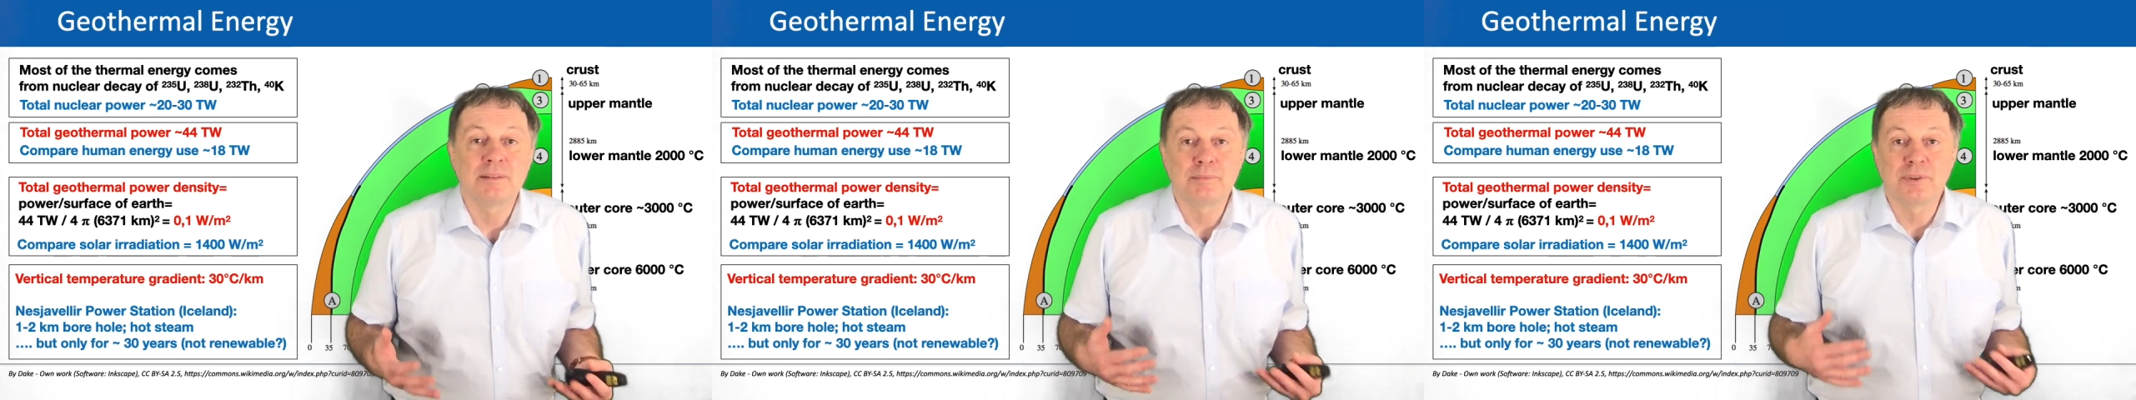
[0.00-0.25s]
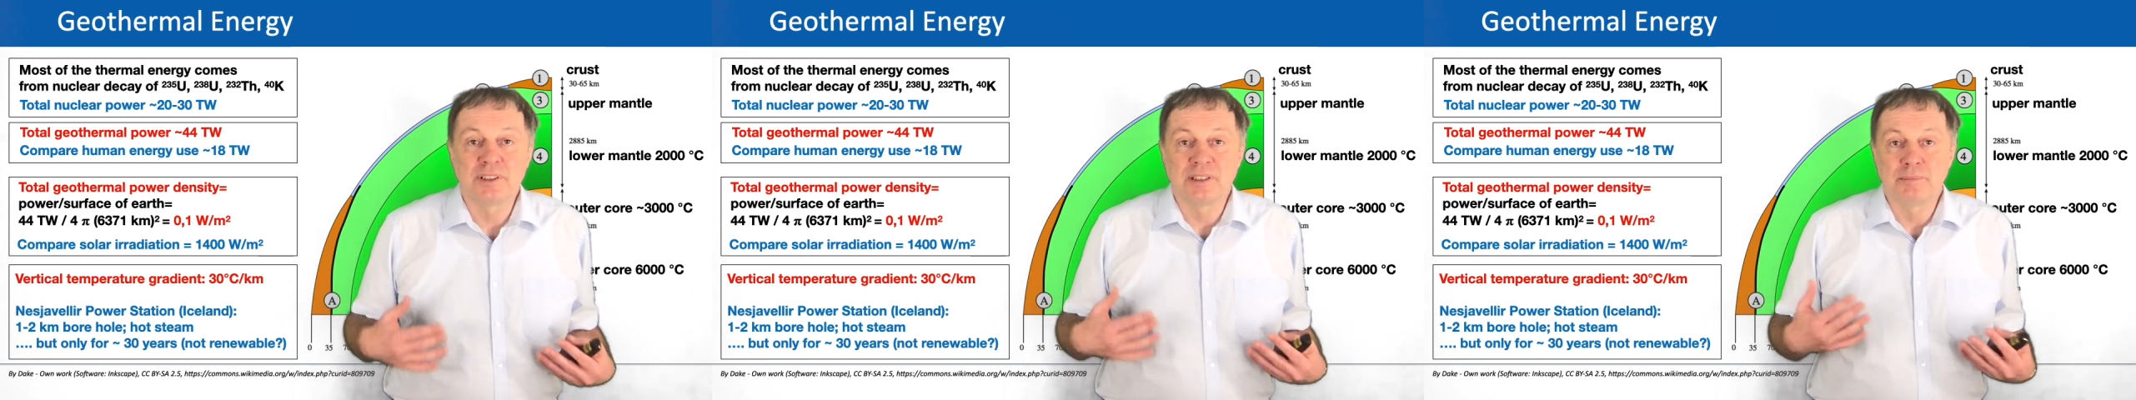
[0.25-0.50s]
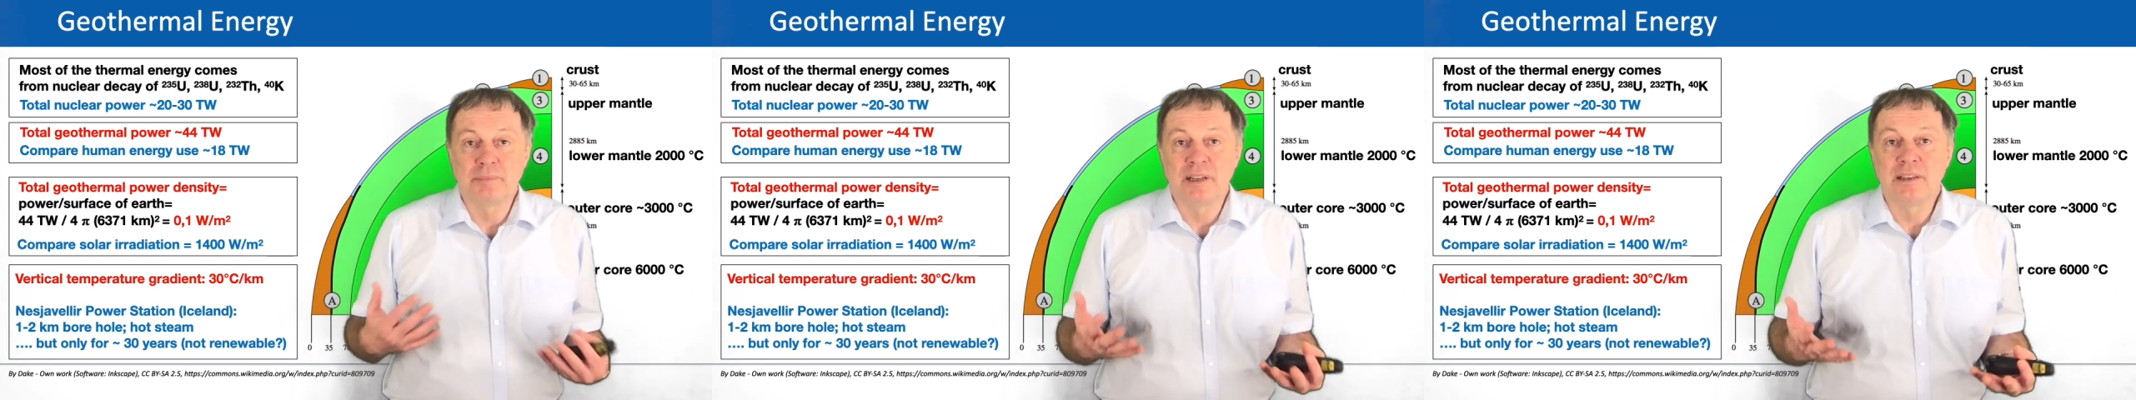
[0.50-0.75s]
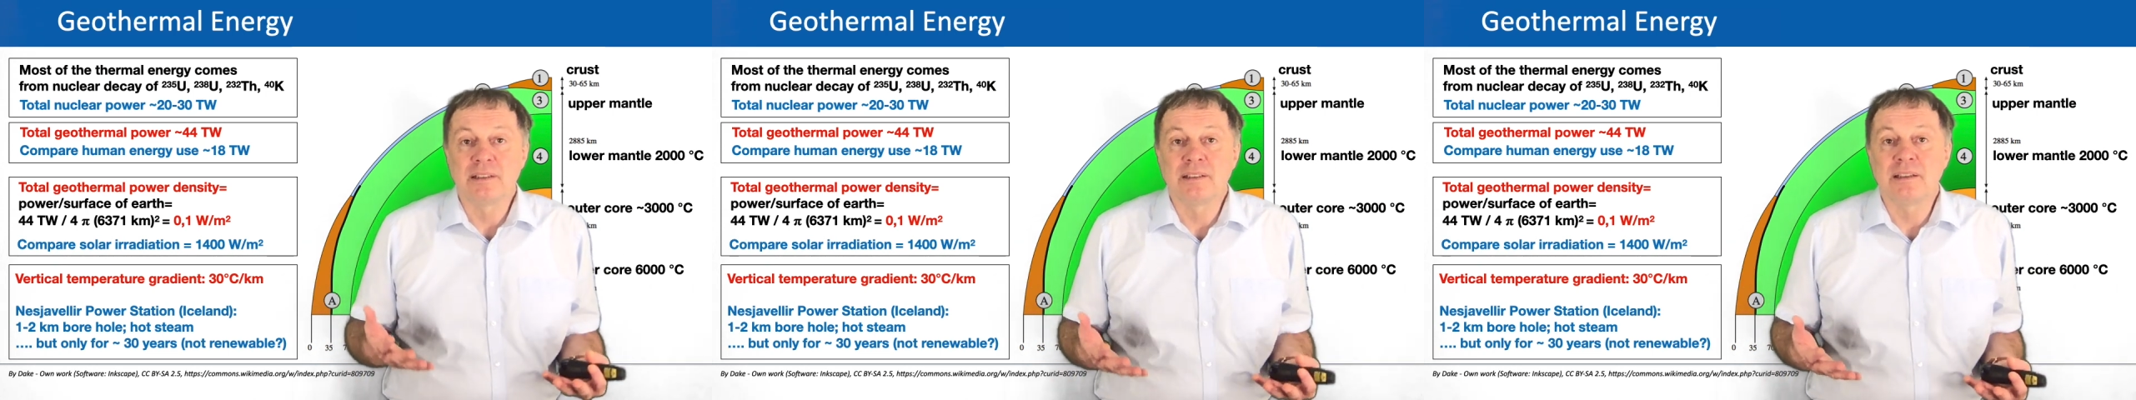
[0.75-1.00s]

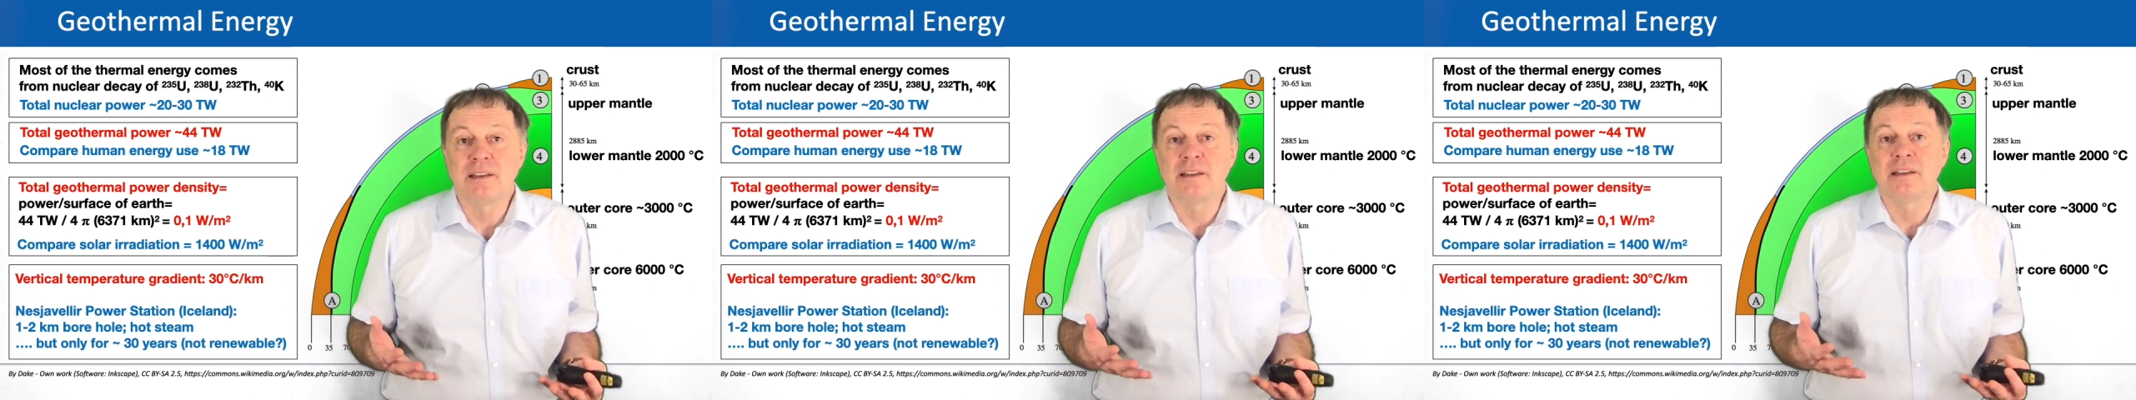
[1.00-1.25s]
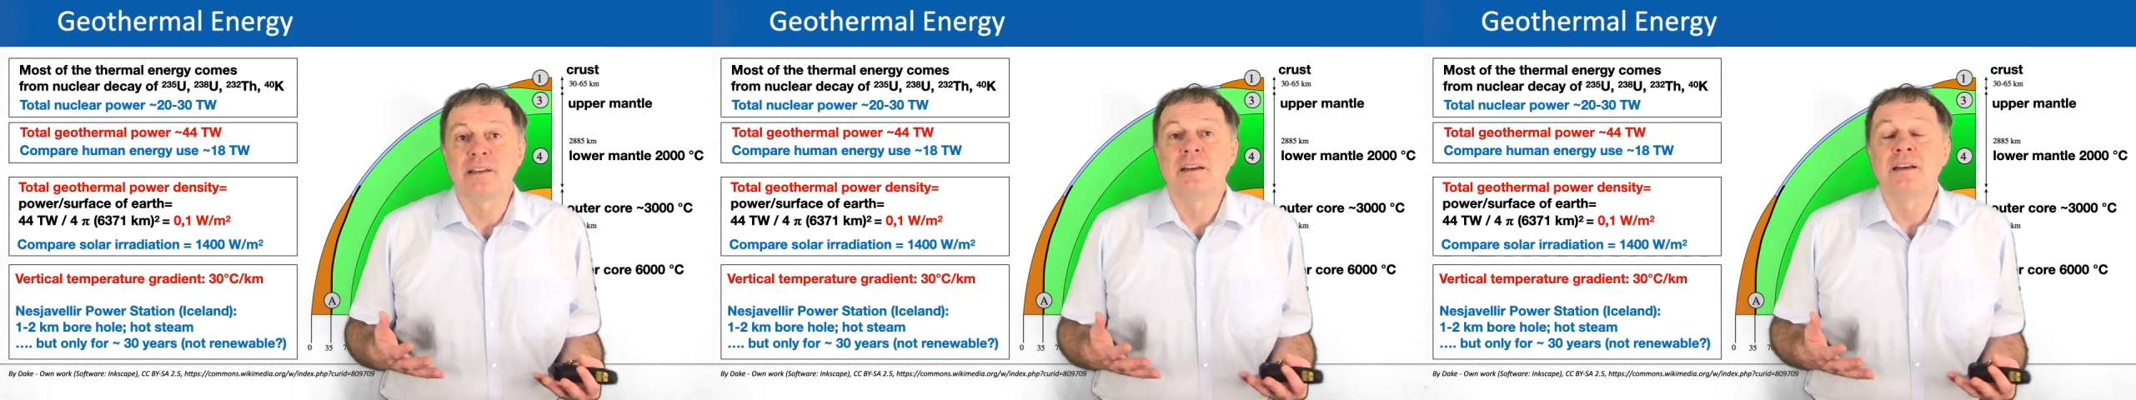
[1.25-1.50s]
possibility